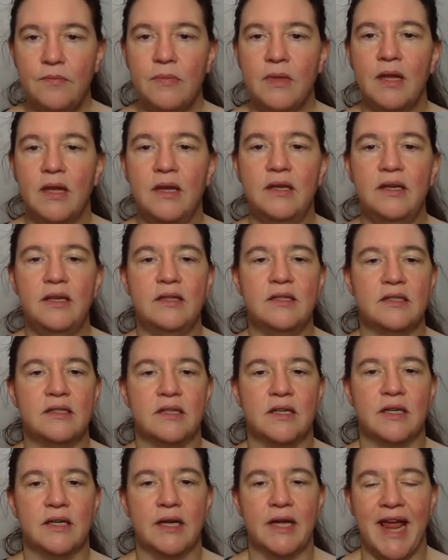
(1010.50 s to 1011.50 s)
He needs
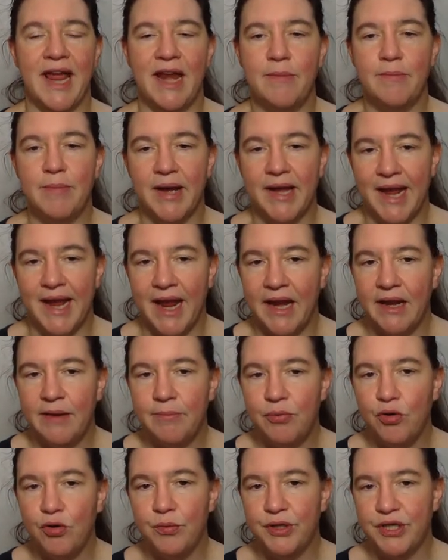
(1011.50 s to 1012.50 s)
a n×n
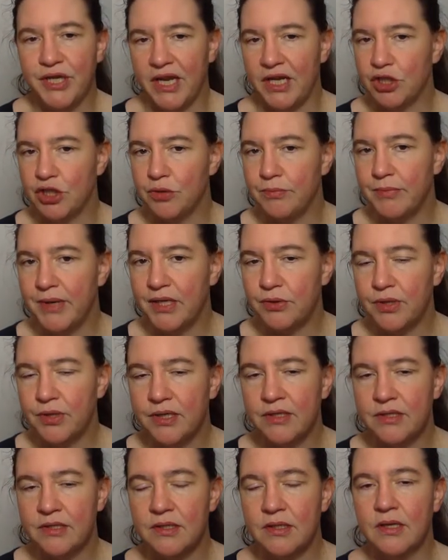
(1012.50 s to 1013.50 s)
permutation
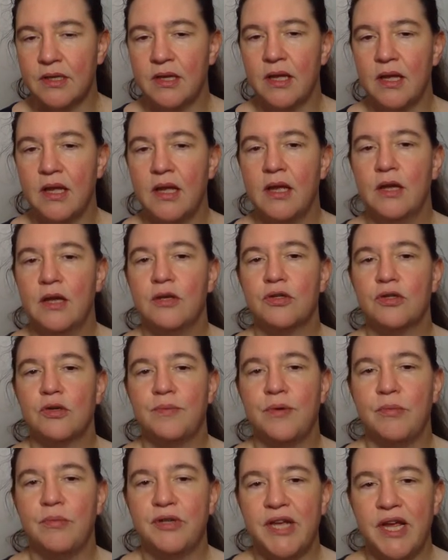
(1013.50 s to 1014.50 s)
matrix. So
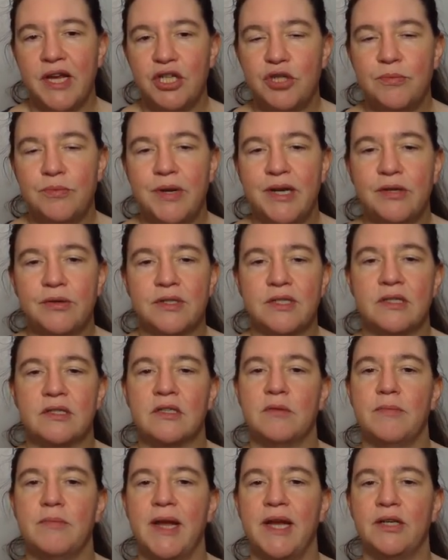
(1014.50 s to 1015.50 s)
permutation matrix is
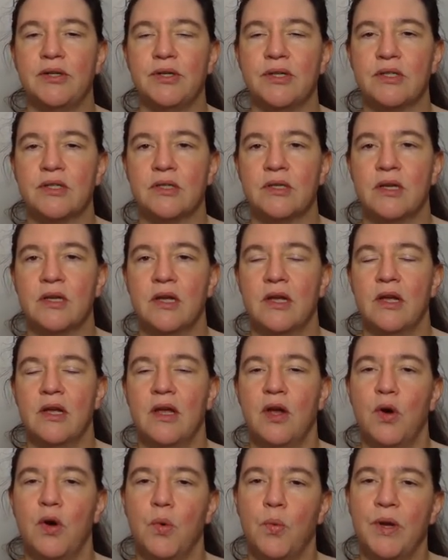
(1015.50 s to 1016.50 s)
a matrix
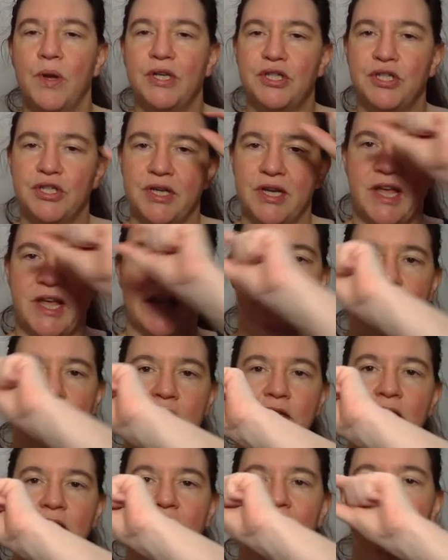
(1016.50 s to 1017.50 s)
which has
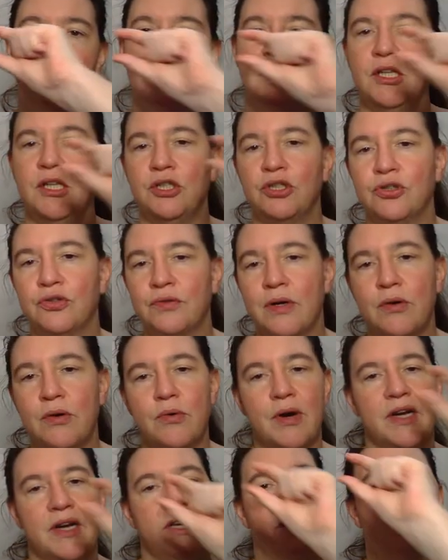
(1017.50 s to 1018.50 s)
in each
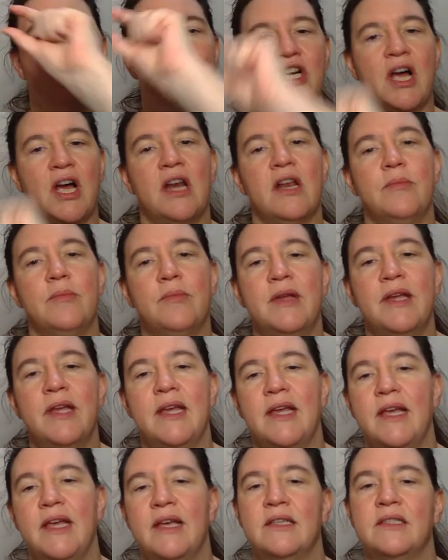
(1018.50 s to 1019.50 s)
row and each column
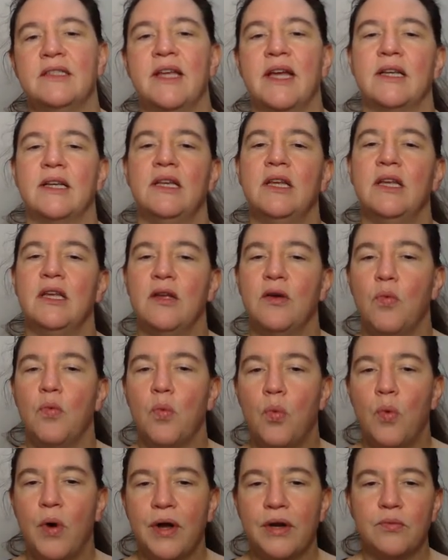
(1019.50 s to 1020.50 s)
exactly
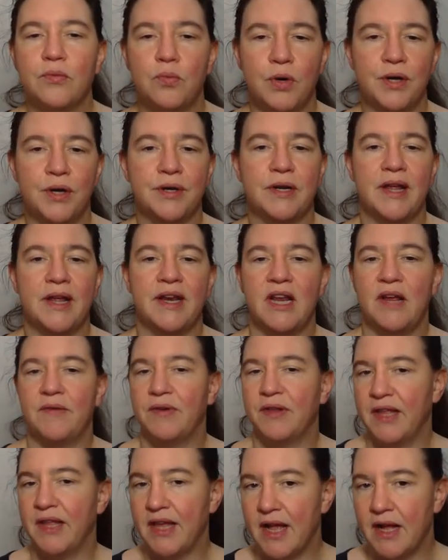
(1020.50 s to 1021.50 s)
1, 1, and
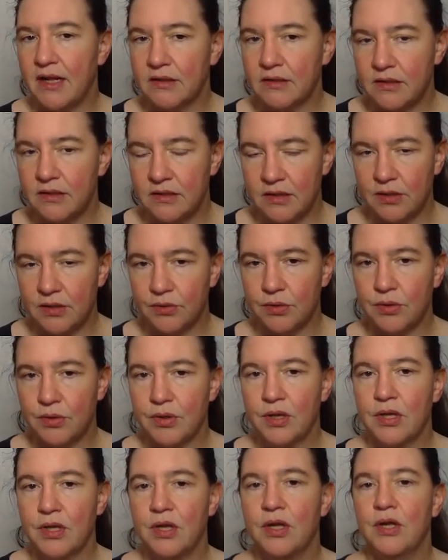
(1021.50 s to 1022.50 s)
everything else is 0.
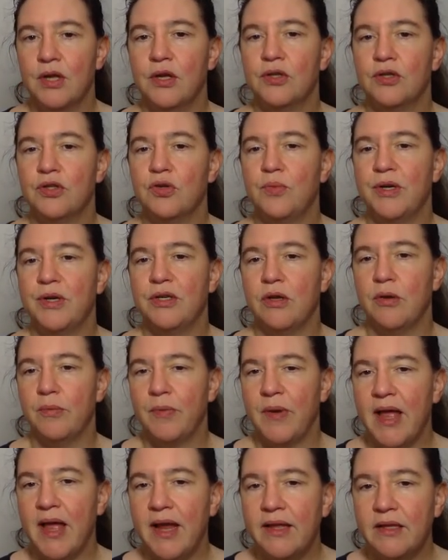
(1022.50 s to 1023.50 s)
So when you
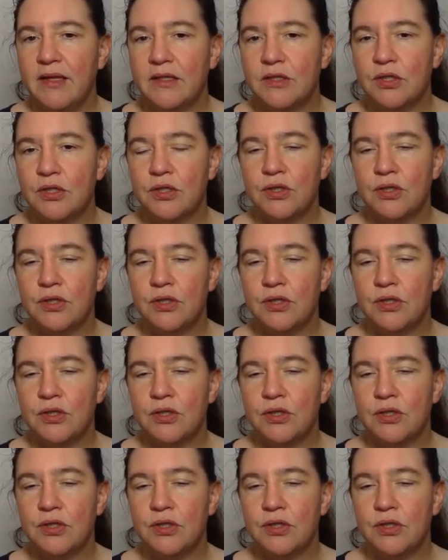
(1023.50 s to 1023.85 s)
apply this